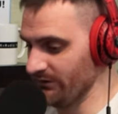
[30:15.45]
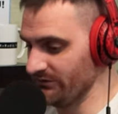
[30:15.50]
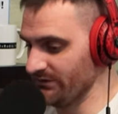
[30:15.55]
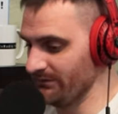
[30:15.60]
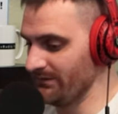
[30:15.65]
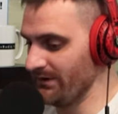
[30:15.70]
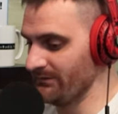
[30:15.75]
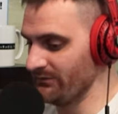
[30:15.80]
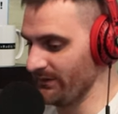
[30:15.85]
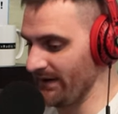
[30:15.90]

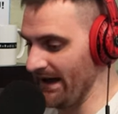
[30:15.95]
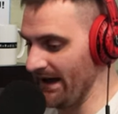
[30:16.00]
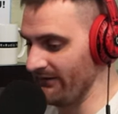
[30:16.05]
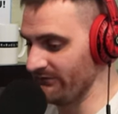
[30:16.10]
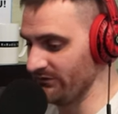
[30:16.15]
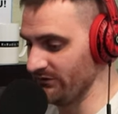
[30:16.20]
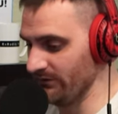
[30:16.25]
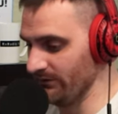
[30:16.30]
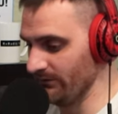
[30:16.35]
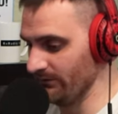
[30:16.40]
Sometimes we
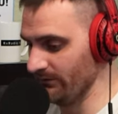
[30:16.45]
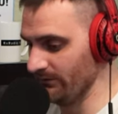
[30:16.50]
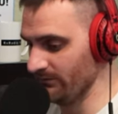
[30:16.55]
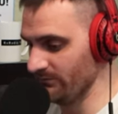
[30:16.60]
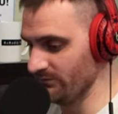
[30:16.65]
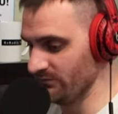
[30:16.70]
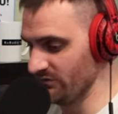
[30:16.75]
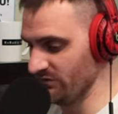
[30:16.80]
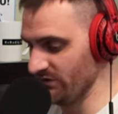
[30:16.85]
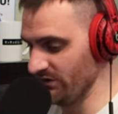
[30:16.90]
have to
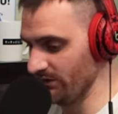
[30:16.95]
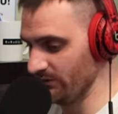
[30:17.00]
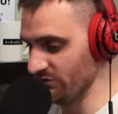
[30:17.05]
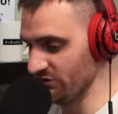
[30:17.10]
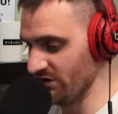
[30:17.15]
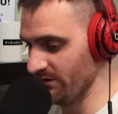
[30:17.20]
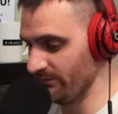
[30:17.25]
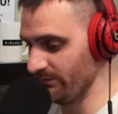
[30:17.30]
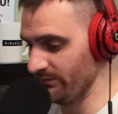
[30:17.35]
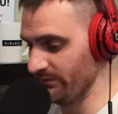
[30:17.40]
you know
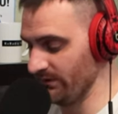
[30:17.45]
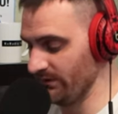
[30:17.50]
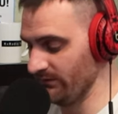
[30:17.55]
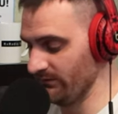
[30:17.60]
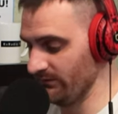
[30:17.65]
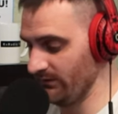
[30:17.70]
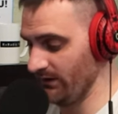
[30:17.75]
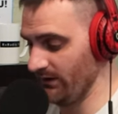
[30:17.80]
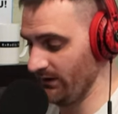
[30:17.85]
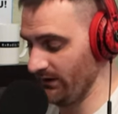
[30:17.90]

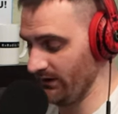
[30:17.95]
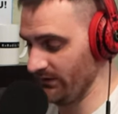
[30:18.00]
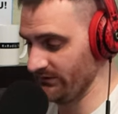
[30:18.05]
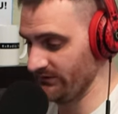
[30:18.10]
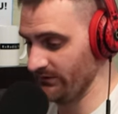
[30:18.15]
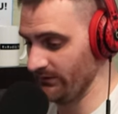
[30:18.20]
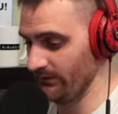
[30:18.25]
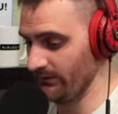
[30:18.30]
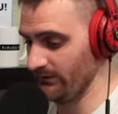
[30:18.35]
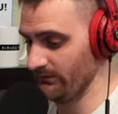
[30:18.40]
jumping uh,
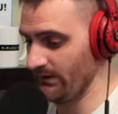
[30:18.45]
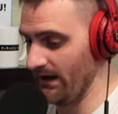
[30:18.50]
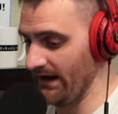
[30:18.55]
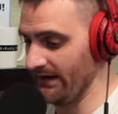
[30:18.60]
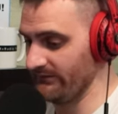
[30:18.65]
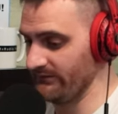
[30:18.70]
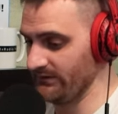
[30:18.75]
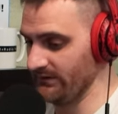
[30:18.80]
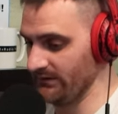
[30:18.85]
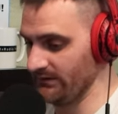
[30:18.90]
onto
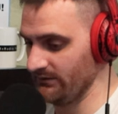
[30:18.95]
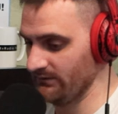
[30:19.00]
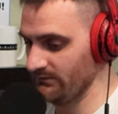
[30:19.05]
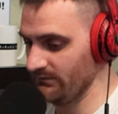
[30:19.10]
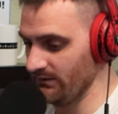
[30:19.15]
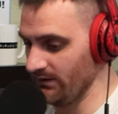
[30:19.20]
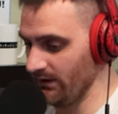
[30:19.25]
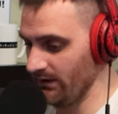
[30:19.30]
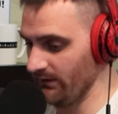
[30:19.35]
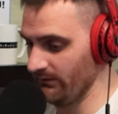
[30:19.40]
IV
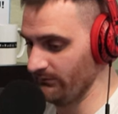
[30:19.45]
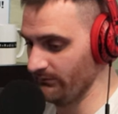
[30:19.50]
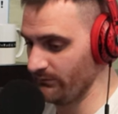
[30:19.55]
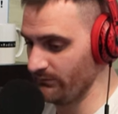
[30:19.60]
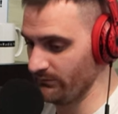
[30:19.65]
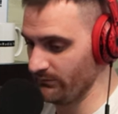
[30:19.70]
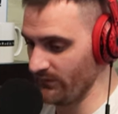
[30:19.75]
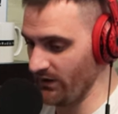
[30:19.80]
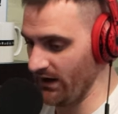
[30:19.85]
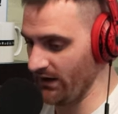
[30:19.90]
uh,
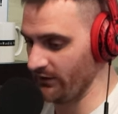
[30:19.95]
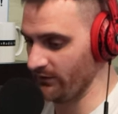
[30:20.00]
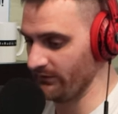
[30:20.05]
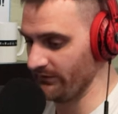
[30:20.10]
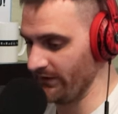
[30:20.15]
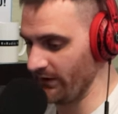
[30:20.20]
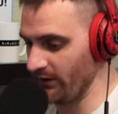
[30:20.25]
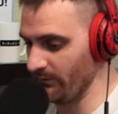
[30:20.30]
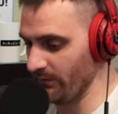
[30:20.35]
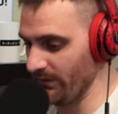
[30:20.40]
iron
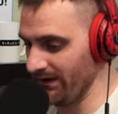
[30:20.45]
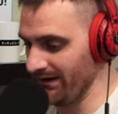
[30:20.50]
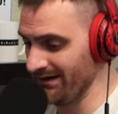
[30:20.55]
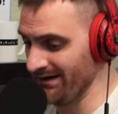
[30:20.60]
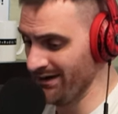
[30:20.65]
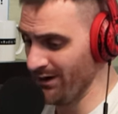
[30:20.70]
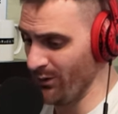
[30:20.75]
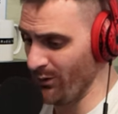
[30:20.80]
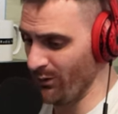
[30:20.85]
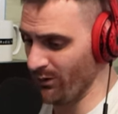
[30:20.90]
therapy,
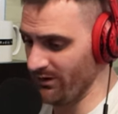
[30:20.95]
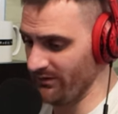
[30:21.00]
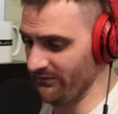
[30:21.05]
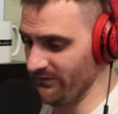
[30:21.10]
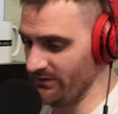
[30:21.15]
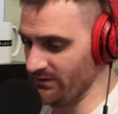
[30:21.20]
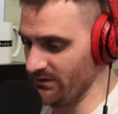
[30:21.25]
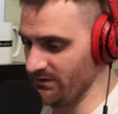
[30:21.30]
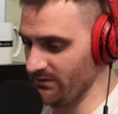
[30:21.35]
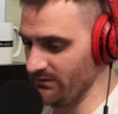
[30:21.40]
or if
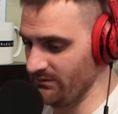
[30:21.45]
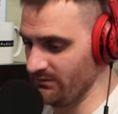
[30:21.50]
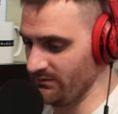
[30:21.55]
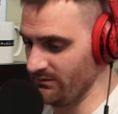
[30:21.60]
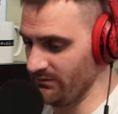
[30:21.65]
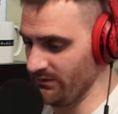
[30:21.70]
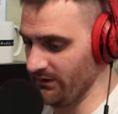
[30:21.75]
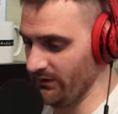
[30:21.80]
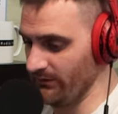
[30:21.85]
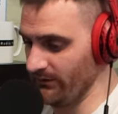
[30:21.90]
they're
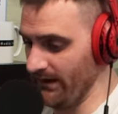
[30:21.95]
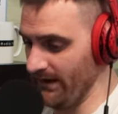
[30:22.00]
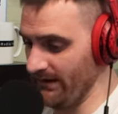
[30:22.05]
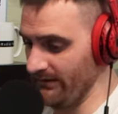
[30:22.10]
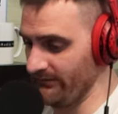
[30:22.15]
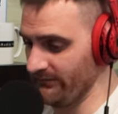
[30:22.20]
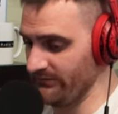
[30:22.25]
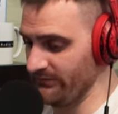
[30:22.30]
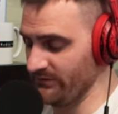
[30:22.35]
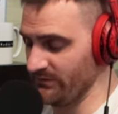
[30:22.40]
you know
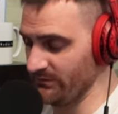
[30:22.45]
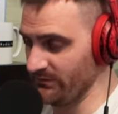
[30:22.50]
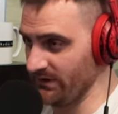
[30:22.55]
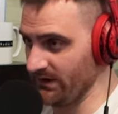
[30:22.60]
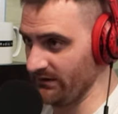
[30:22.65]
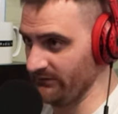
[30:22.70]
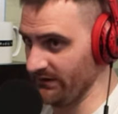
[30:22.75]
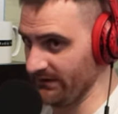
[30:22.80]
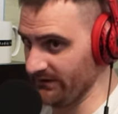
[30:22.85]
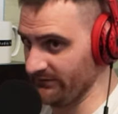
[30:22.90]
have some
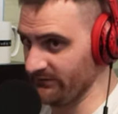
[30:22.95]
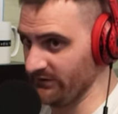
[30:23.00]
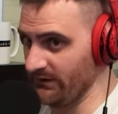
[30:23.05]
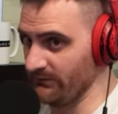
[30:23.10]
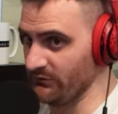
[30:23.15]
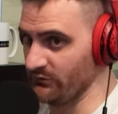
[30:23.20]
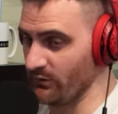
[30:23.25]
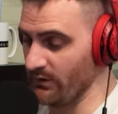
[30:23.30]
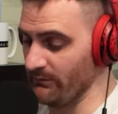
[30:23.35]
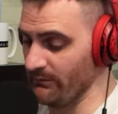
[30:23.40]
kind of like
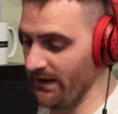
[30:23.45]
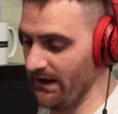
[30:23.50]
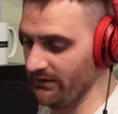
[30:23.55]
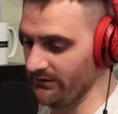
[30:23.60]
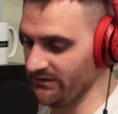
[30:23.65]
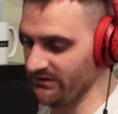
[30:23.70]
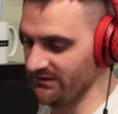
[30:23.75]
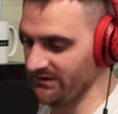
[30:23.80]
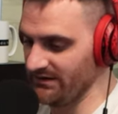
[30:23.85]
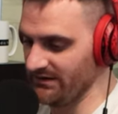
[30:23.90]
inflammatory bowel
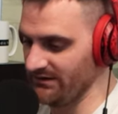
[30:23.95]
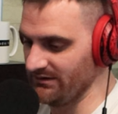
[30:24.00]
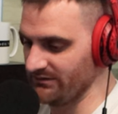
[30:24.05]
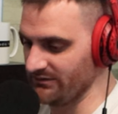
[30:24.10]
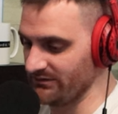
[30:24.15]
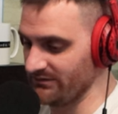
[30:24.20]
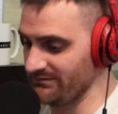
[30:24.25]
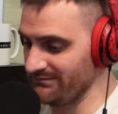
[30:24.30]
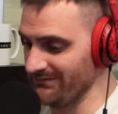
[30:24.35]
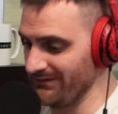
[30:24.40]
disease or
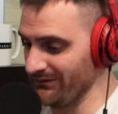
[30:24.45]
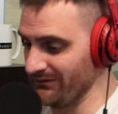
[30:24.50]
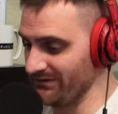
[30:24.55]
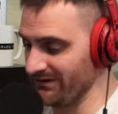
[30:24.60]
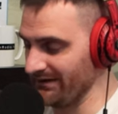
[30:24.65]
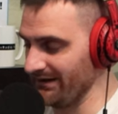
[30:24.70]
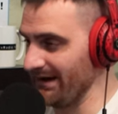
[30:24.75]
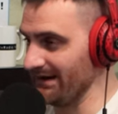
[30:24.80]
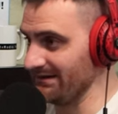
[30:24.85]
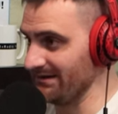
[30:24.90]
you know,
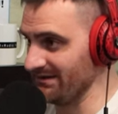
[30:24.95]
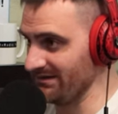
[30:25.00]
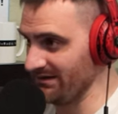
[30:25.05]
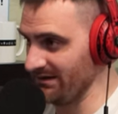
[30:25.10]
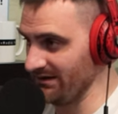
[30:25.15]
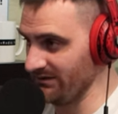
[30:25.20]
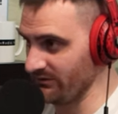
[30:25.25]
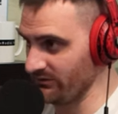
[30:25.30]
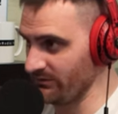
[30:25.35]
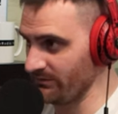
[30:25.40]
celiac
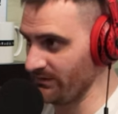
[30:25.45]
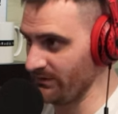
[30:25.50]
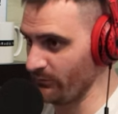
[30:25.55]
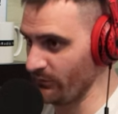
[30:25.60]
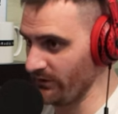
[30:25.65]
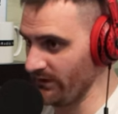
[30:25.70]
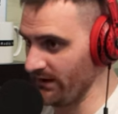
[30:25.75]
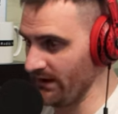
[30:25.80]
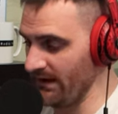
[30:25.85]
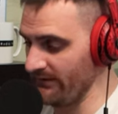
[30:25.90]
disease or something
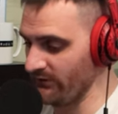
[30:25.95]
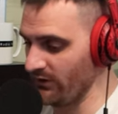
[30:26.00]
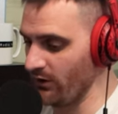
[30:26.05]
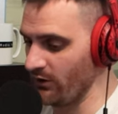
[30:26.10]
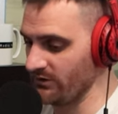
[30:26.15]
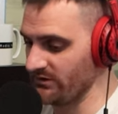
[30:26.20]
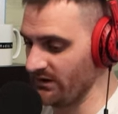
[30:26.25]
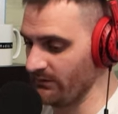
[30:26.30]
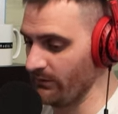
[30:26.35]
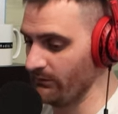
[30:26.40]
where they have a
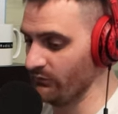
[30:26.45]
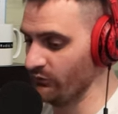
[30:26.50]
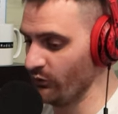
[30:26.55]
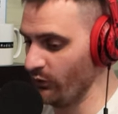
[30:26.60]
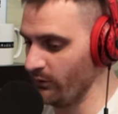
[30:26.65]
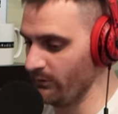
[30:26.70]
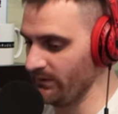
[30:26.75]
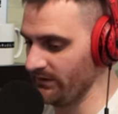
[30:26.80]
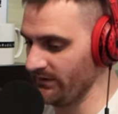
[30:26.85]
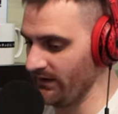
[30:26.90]
hard time
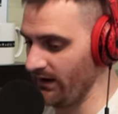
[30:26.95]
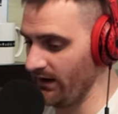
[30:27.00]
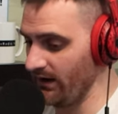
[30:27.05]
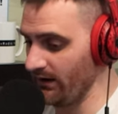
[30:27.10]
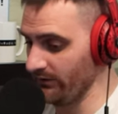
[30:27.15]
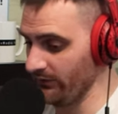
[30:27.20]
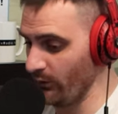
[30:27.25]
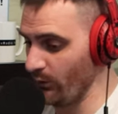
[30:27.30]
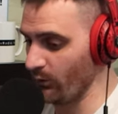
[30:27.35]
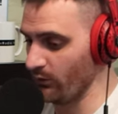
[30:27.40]
absorbing
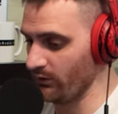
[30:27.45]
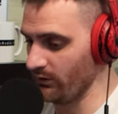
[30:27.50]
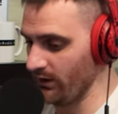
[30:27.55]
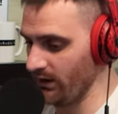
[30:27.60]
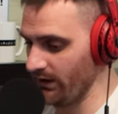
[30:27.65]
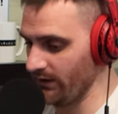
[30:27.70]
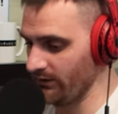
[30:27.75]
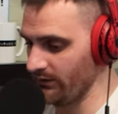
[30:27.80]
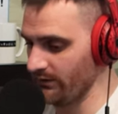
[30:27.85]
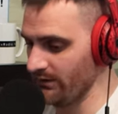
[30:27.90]
the the oral
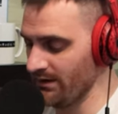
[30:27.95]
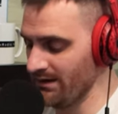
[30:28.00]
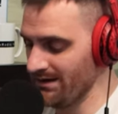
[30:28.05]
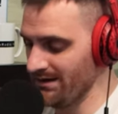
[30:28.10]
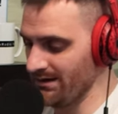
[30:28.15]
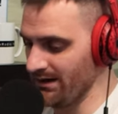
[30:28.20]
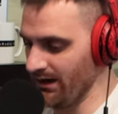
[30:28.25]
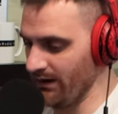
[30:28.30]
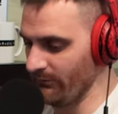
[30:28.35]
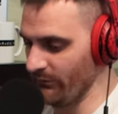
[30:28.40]
iron,
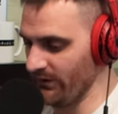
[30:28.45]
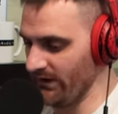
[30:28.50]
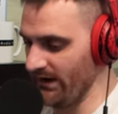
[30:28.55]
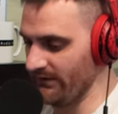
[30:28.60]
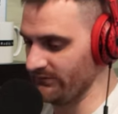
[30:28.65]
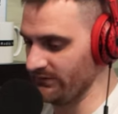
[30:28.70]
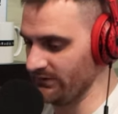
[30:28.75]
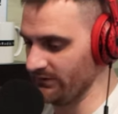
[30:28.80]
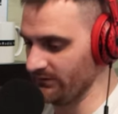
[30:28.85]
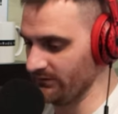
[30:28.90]
um, we
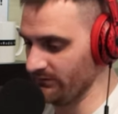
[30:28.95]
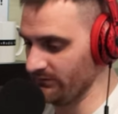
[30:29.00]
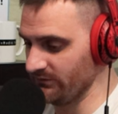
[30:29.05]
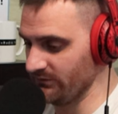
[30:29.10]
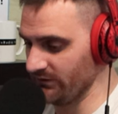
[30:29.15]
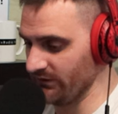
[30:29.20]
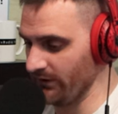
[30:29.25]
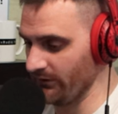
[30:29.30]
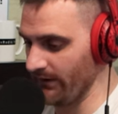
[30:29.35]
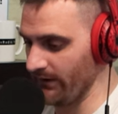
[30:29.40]
have to
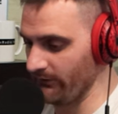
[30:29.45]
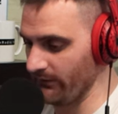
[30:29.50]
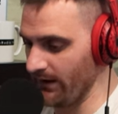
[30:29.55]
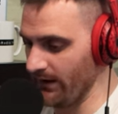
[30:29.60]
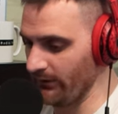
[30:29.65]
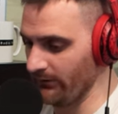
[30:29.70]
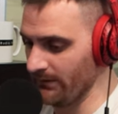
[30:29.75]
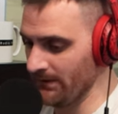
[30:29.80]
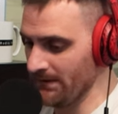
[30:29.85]
to go that route.